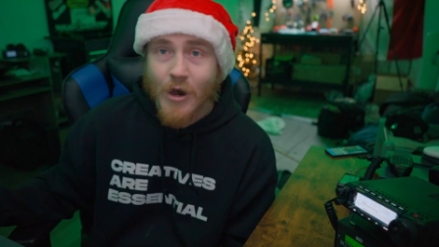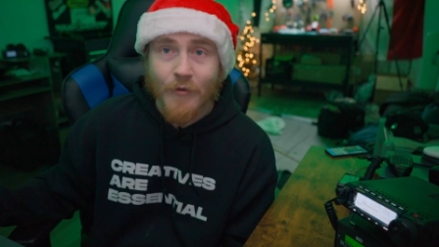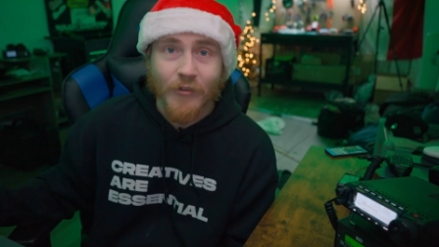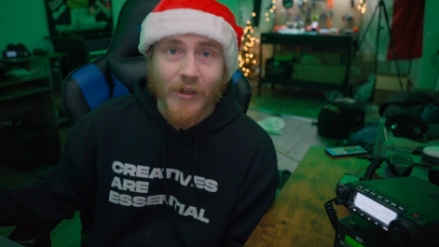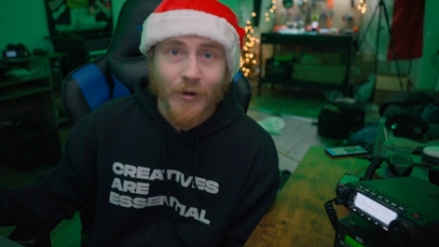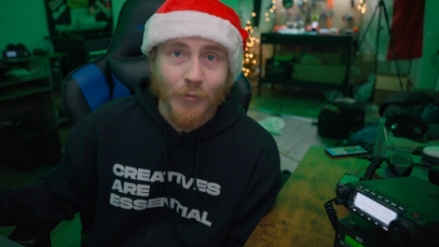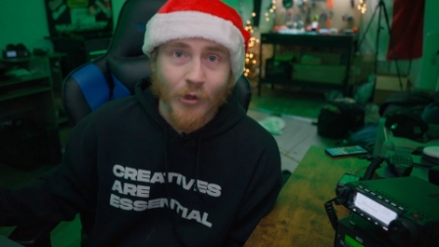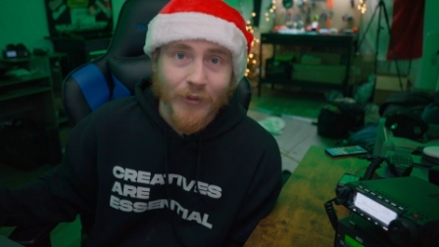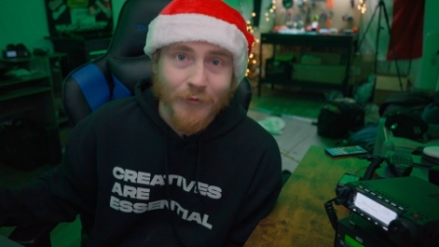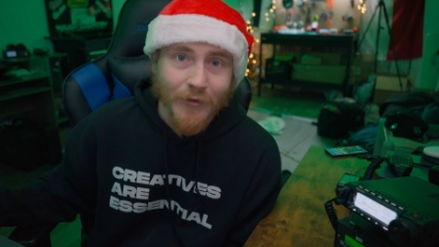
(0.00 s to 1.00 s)
Hopefully I don't
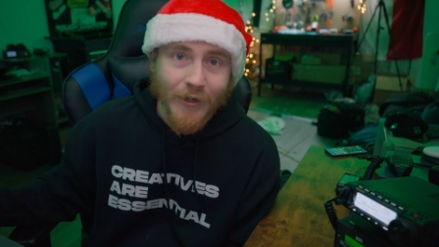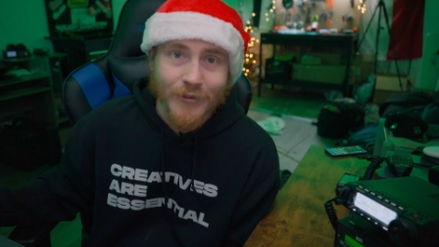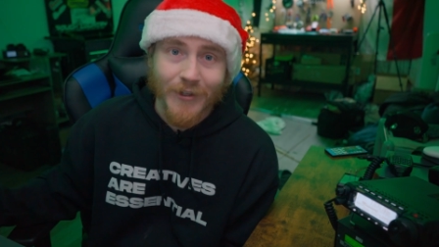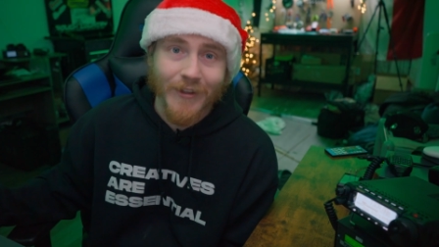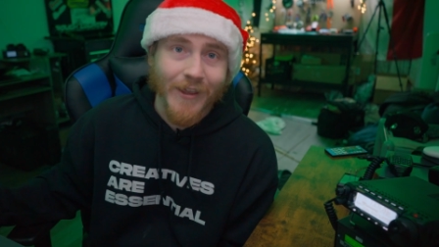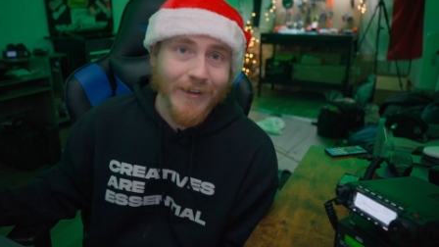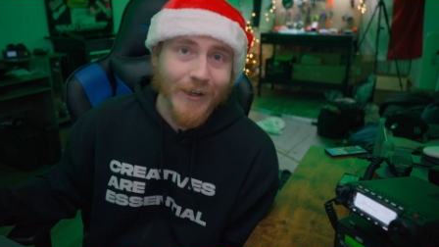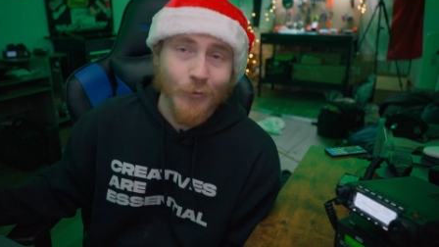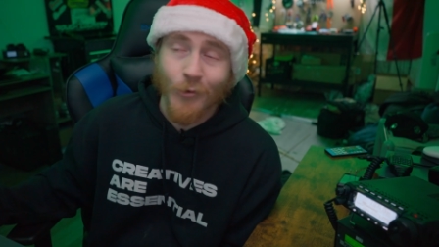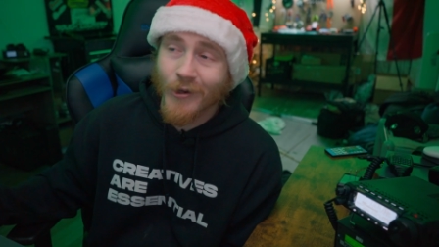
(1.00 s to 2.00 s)
blow out the finals on the eight
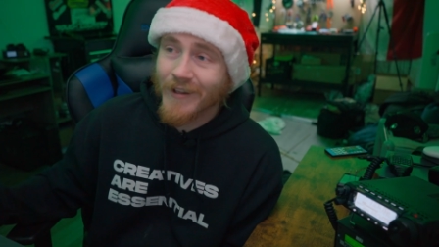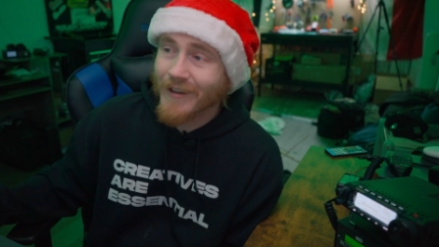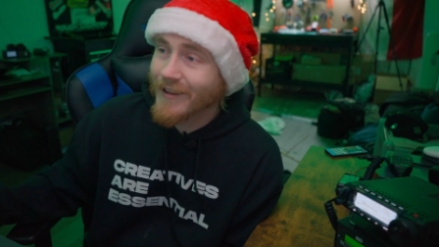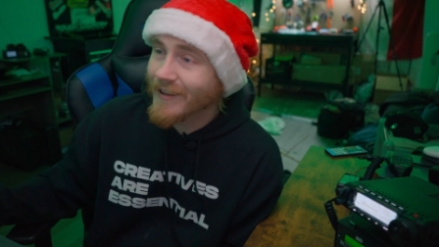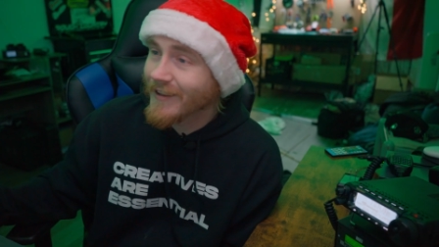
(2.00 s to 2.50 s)
ninety-one.